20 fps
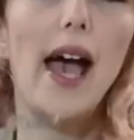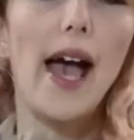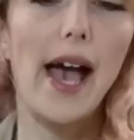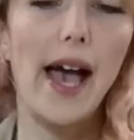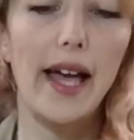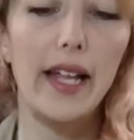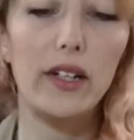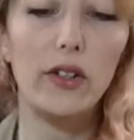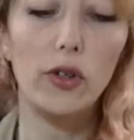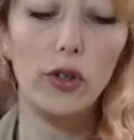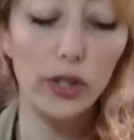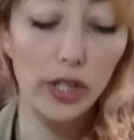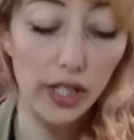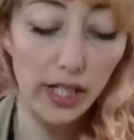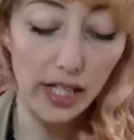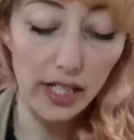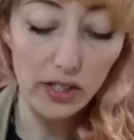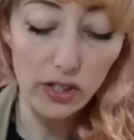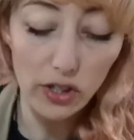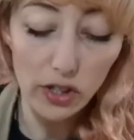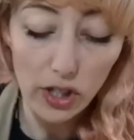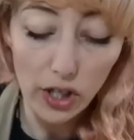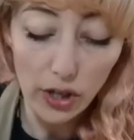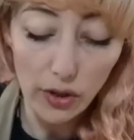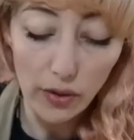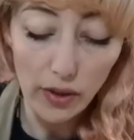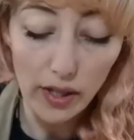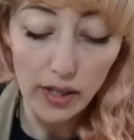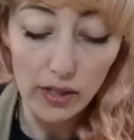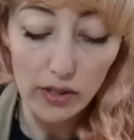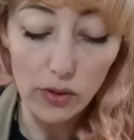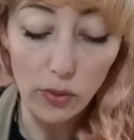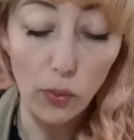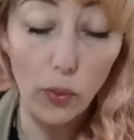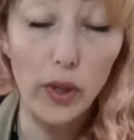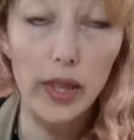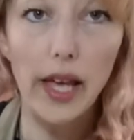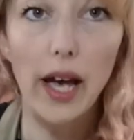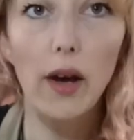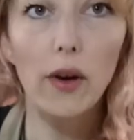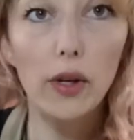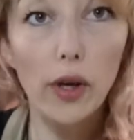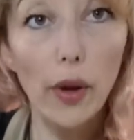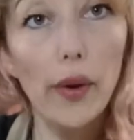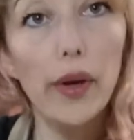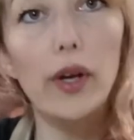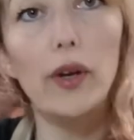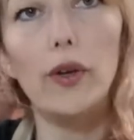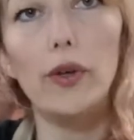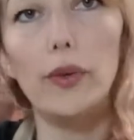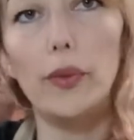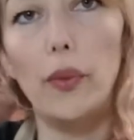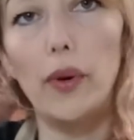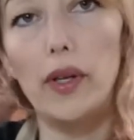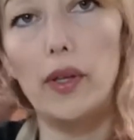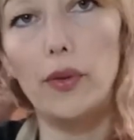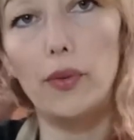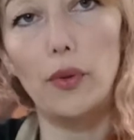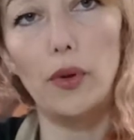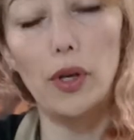And all you need to do is, without going all the way through,